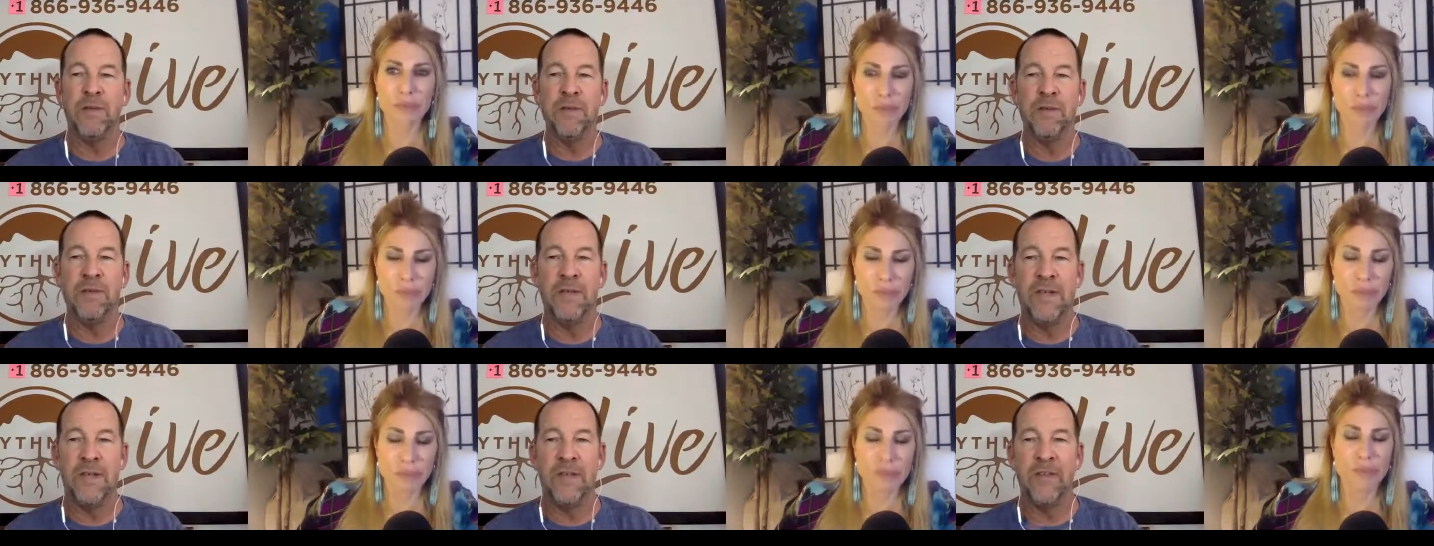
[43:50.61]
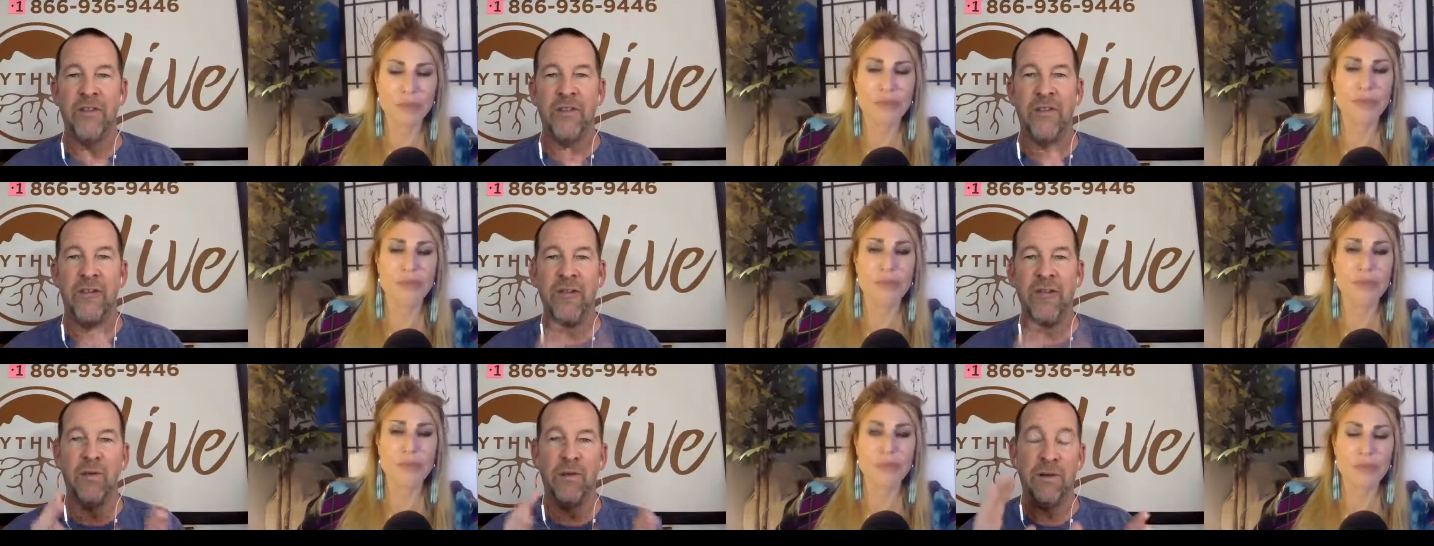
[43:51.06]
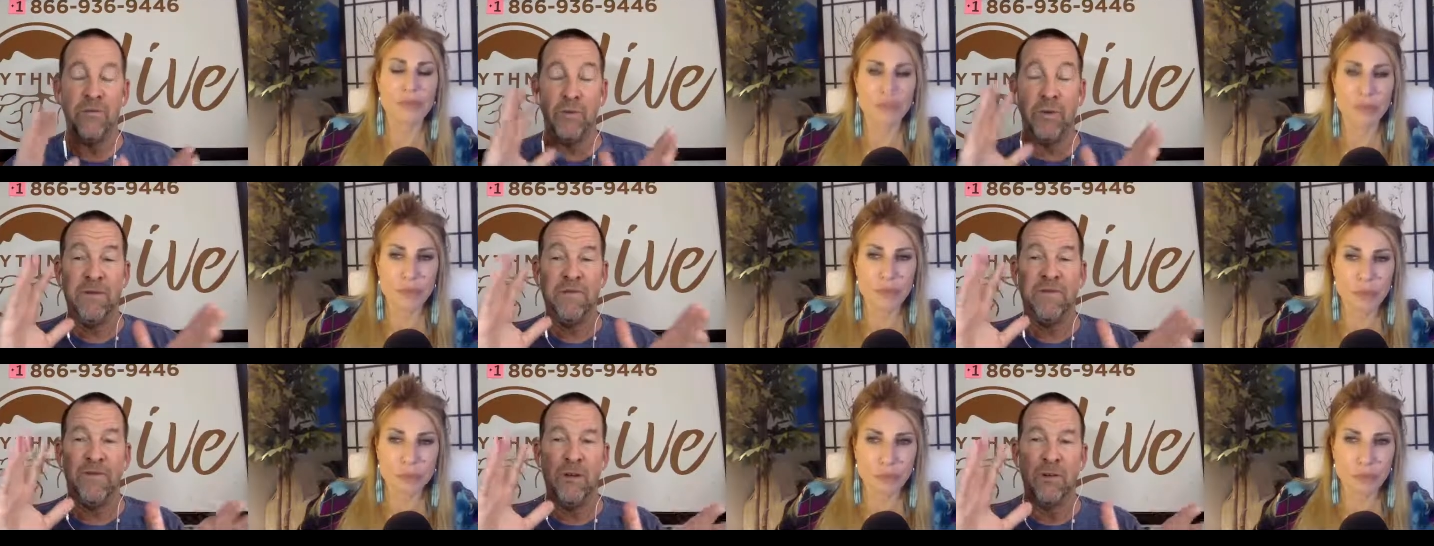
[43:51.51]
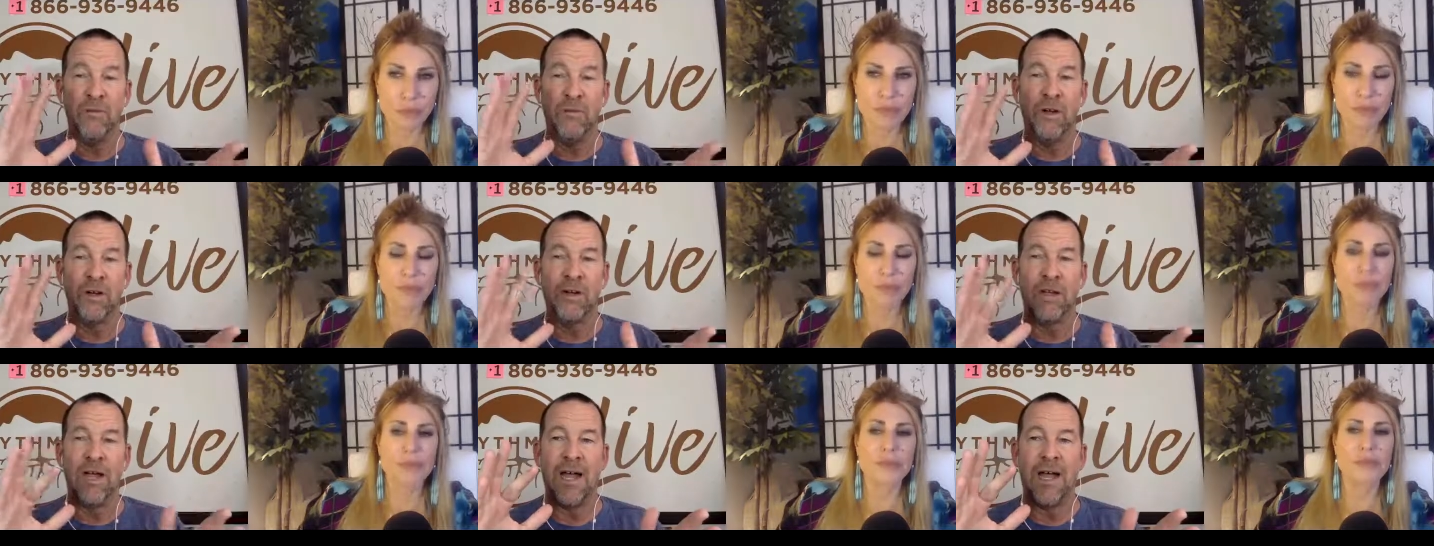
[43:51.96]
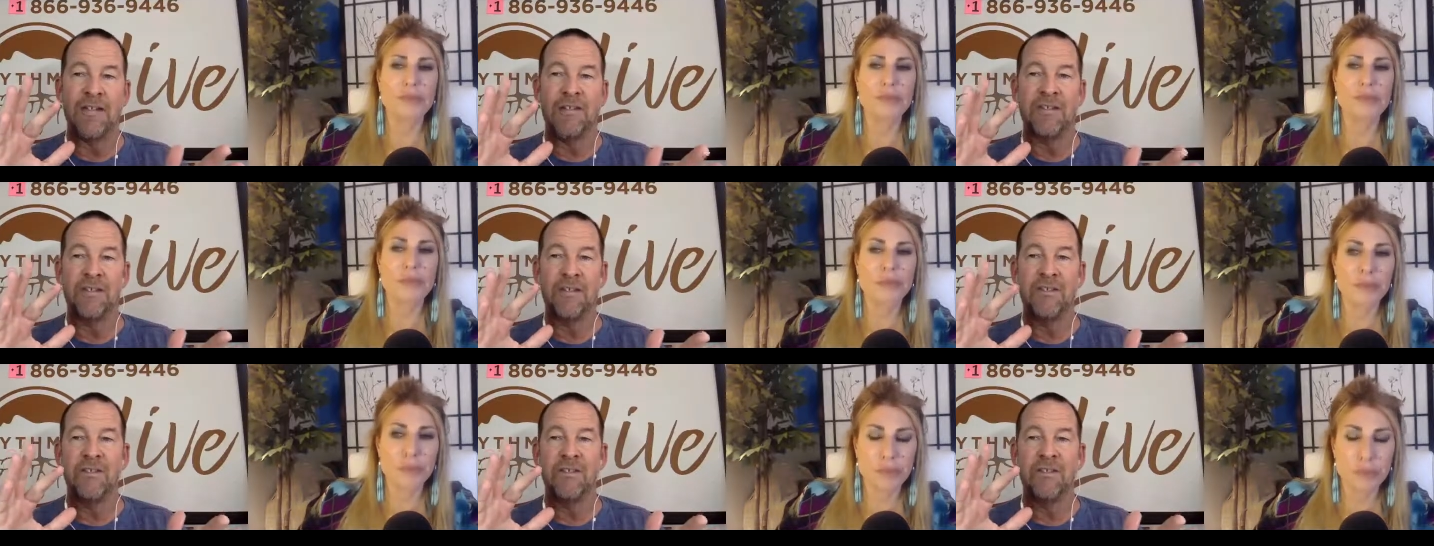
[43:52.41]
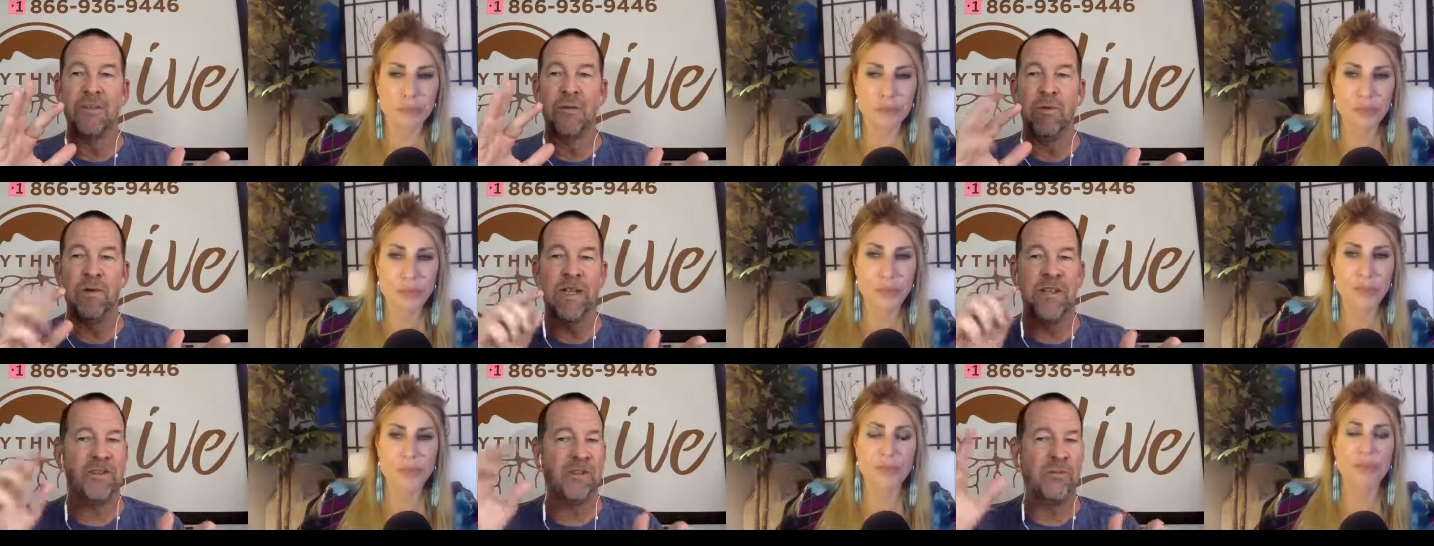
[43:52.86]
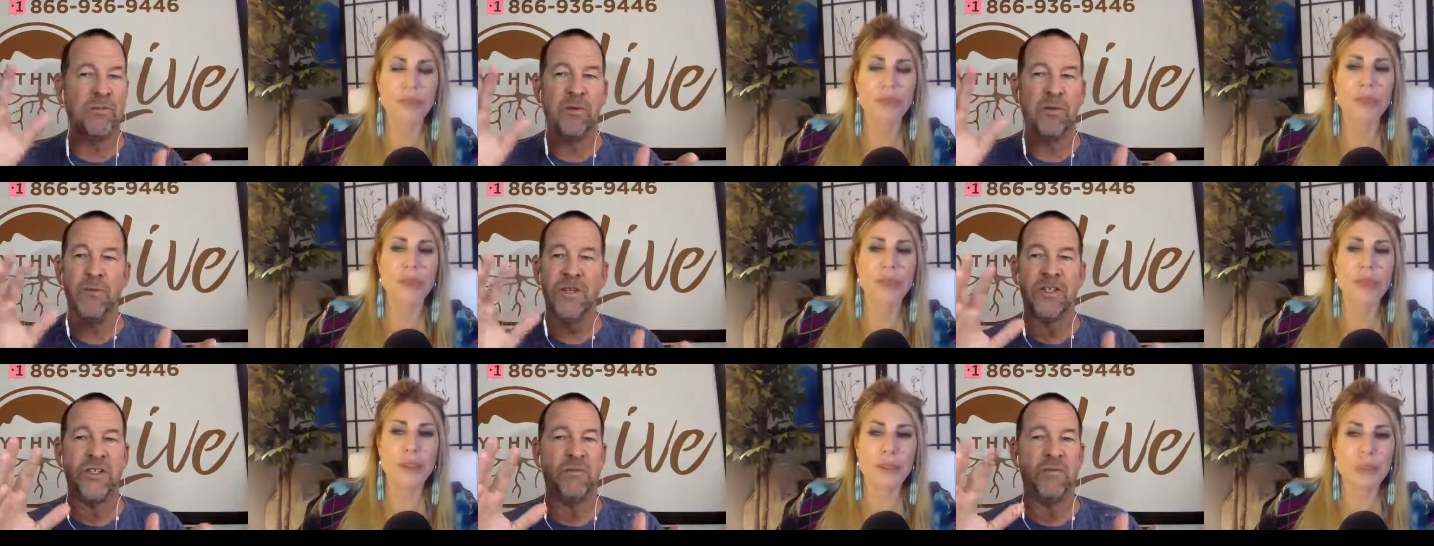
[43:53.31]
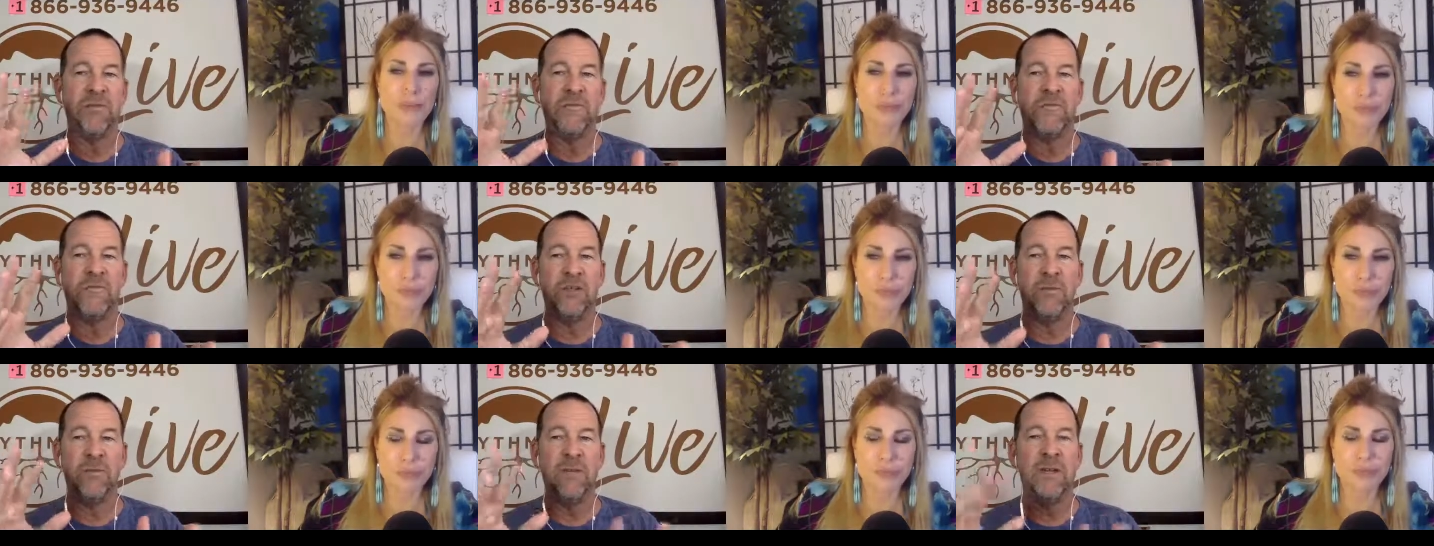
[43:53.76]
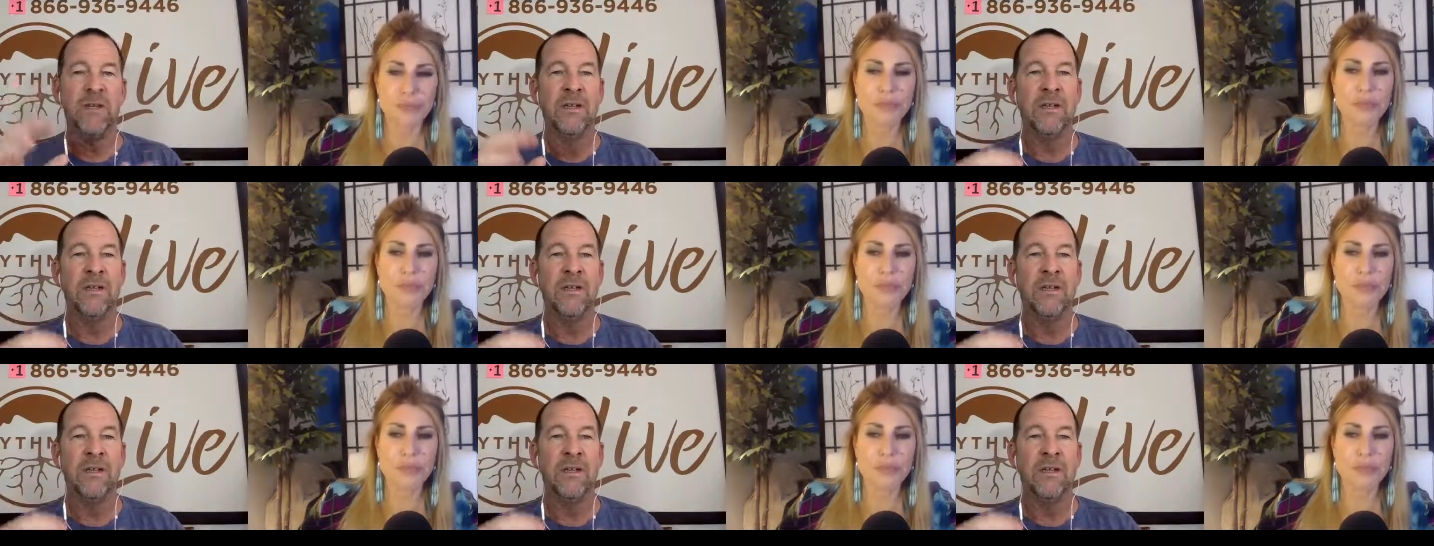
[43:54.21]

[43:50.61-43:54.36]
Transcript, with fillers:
Speaker 1: And we film their classes. You know, we get their permission, we film it.